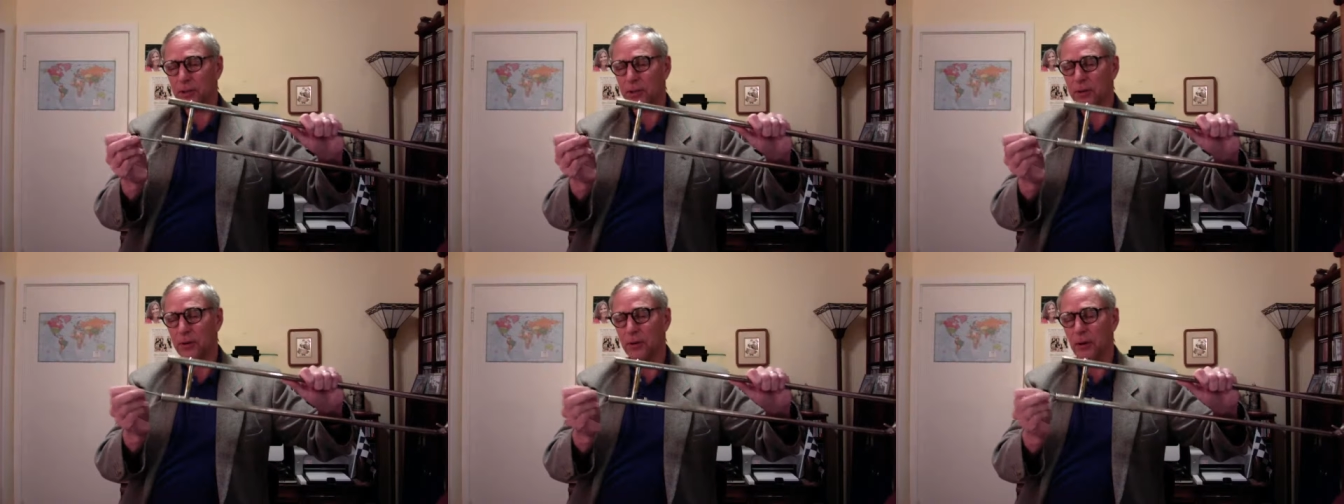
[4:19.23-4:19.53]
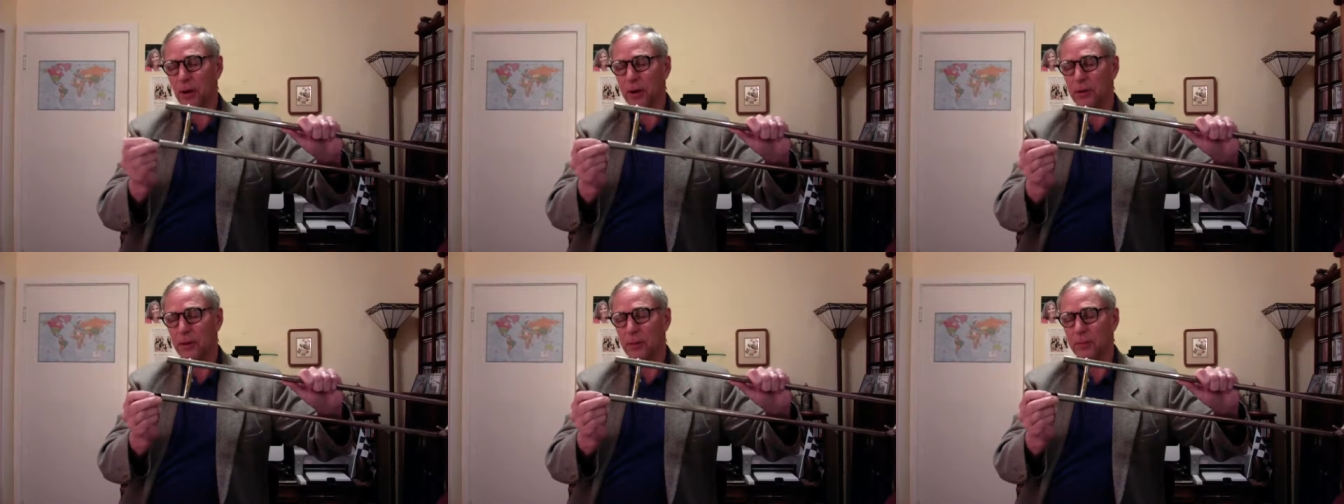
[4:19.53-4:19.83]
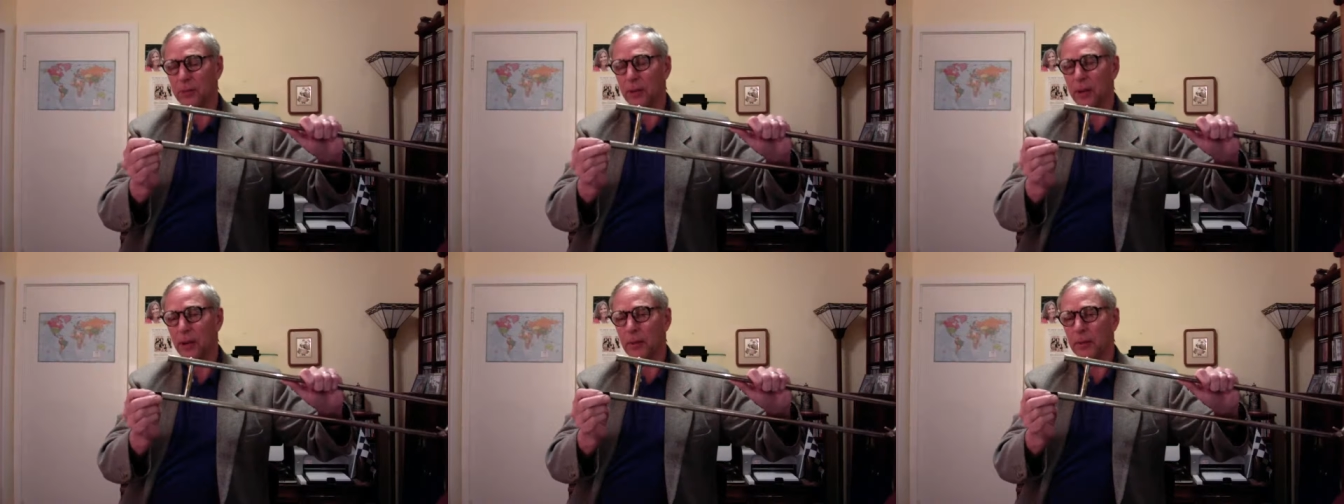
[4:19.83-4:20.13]
You're not going
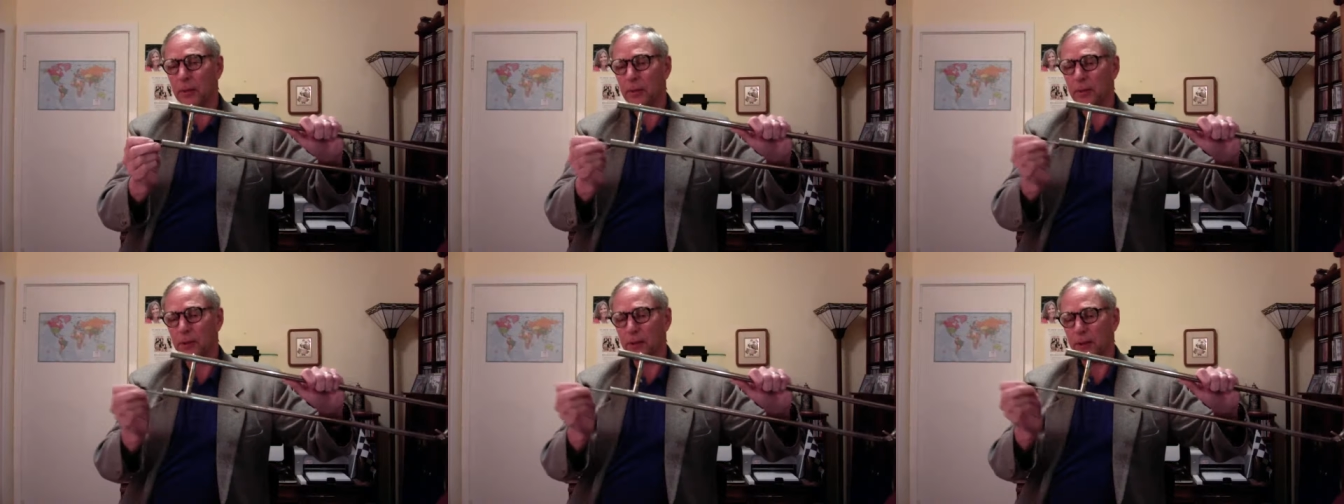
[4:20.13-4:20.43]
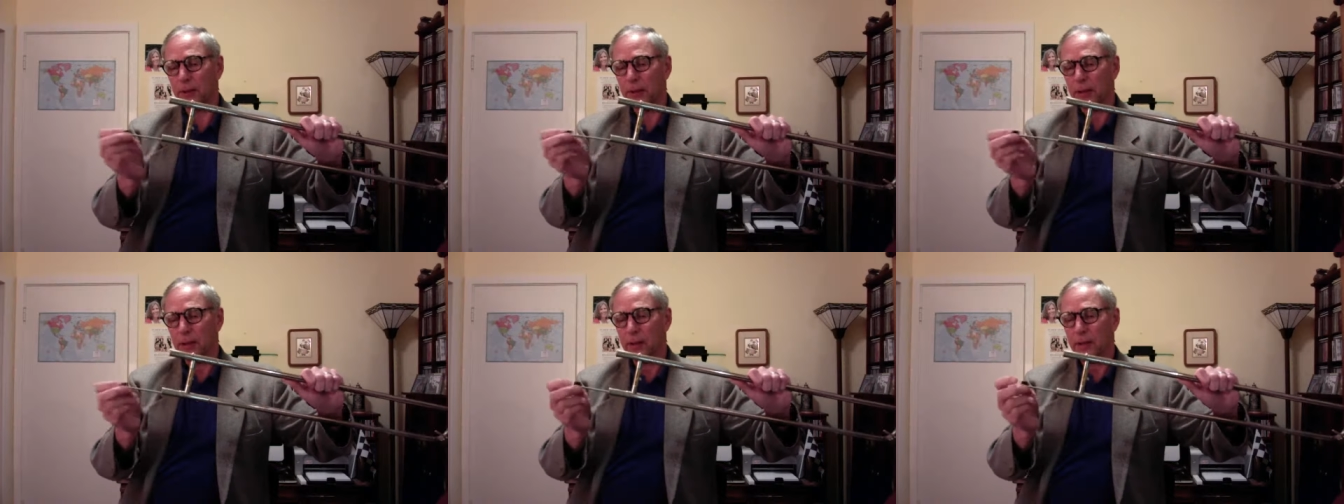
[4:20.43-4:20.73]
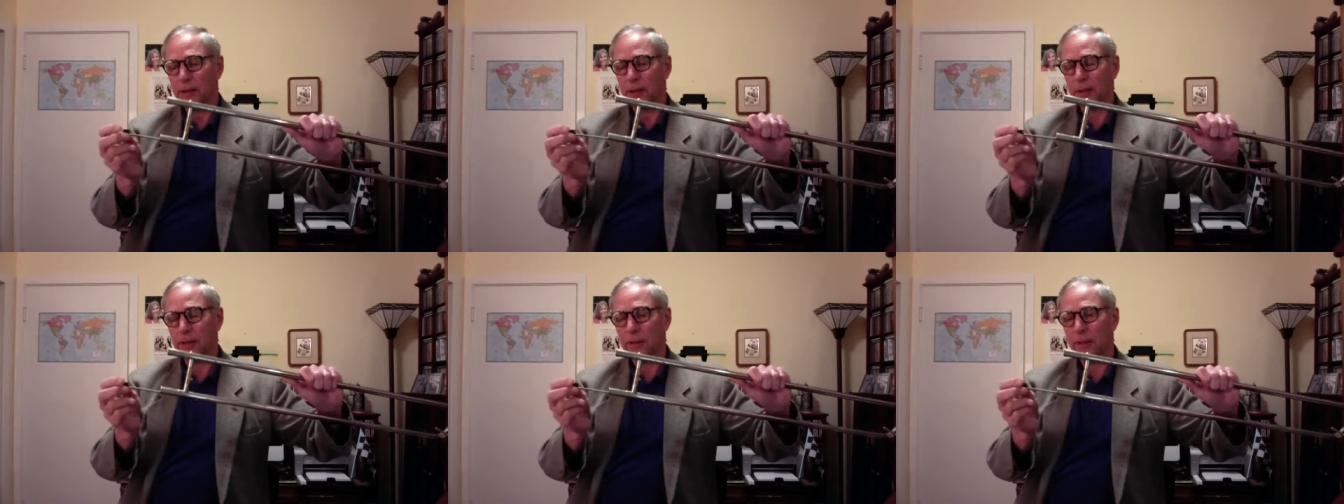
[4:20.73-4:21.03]
to be able to
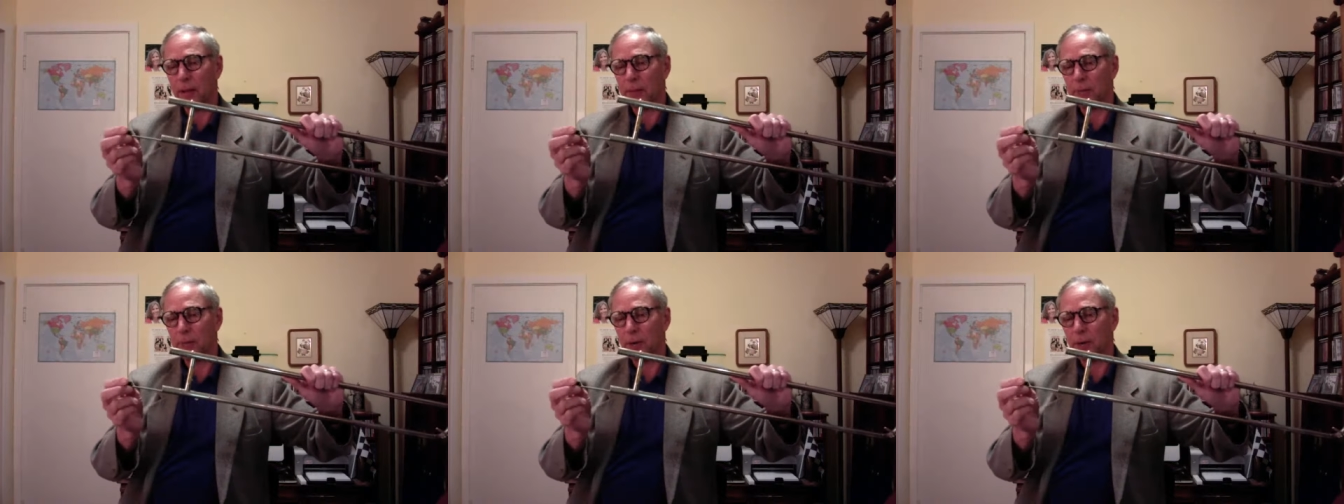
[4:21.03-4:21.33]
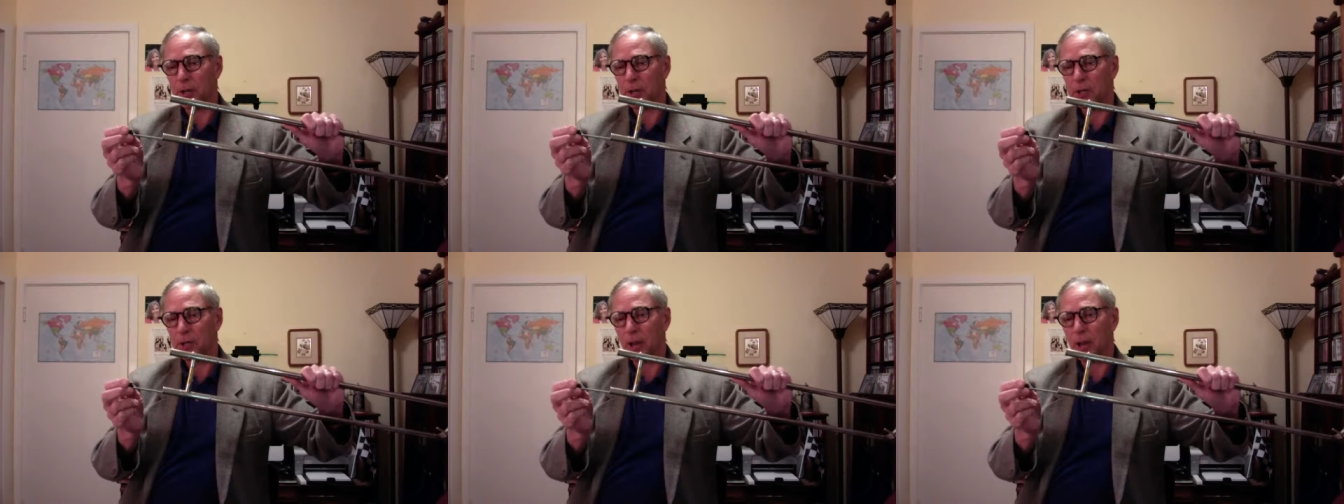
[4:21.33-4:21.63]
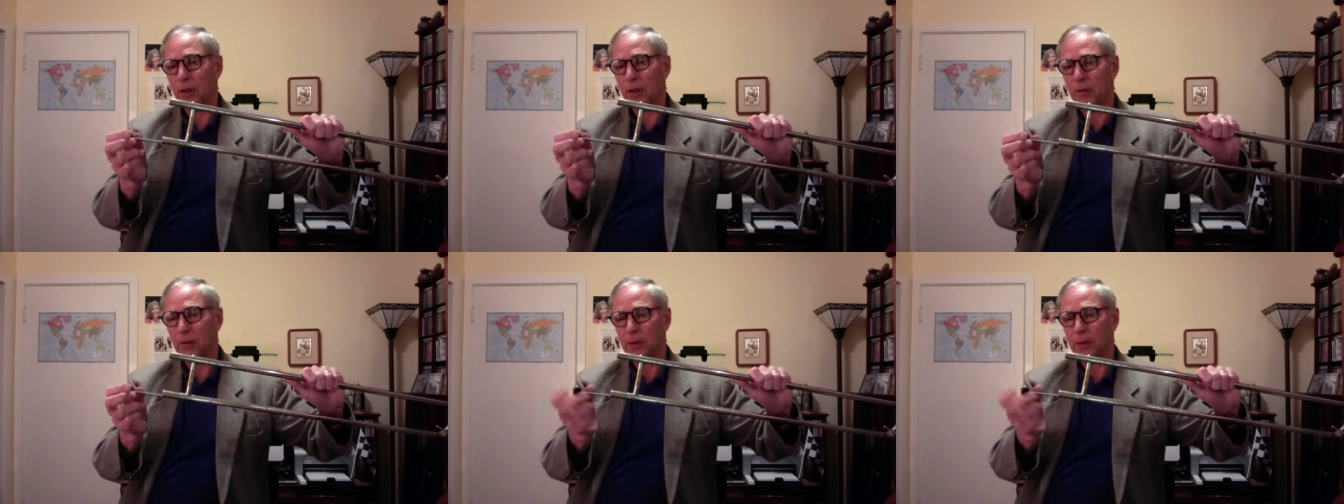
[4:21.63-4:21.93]
get that brush
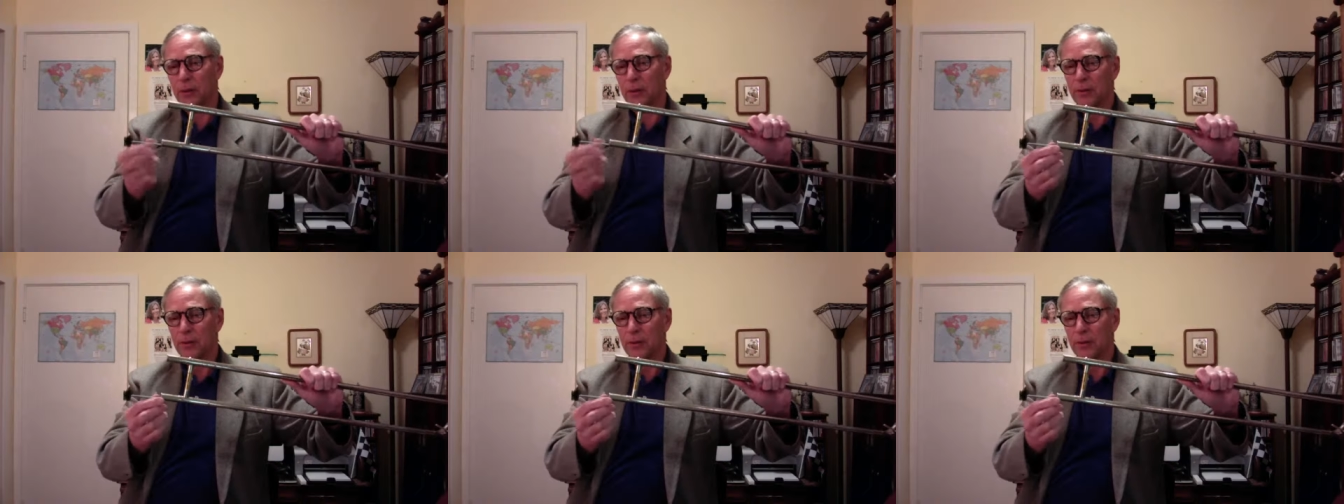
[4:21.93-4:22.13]
out